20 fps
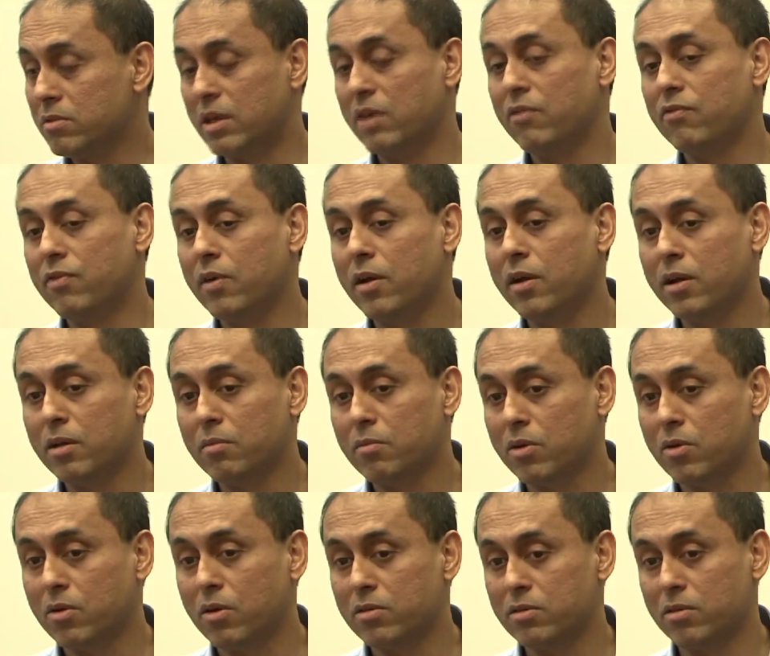give funding
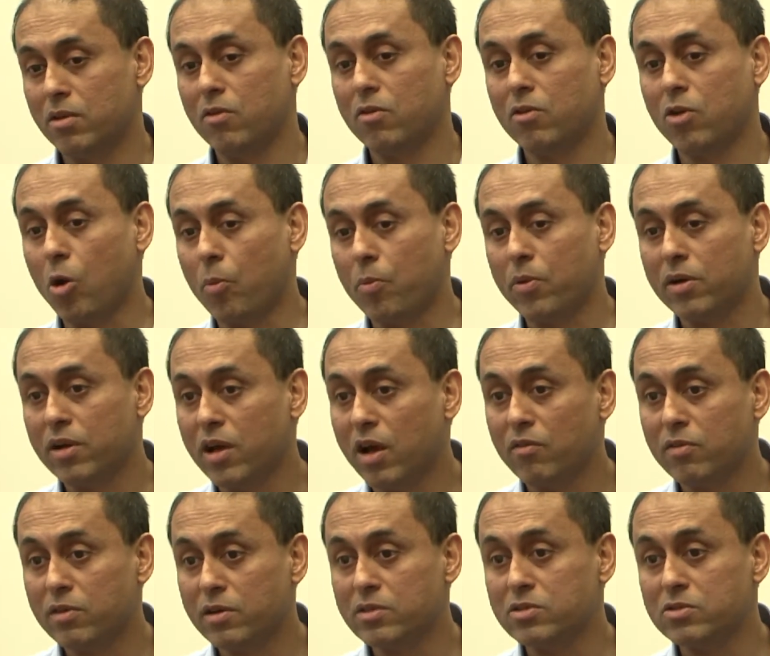because a lot of corporate
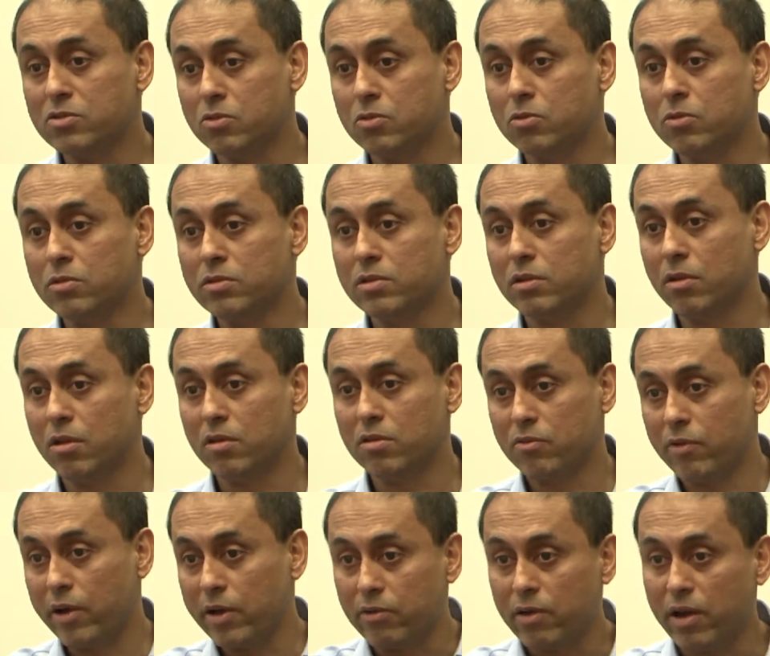governance rules and
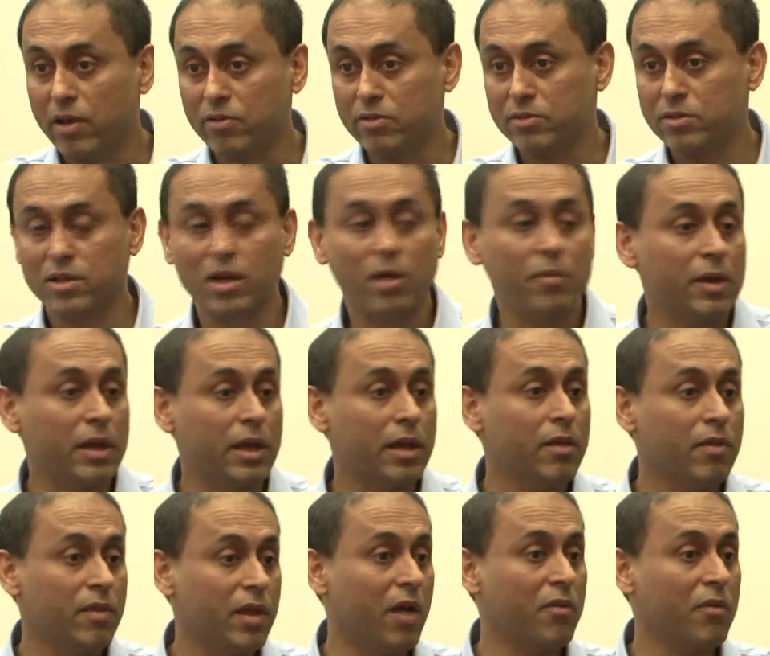lots of regulations are coming in.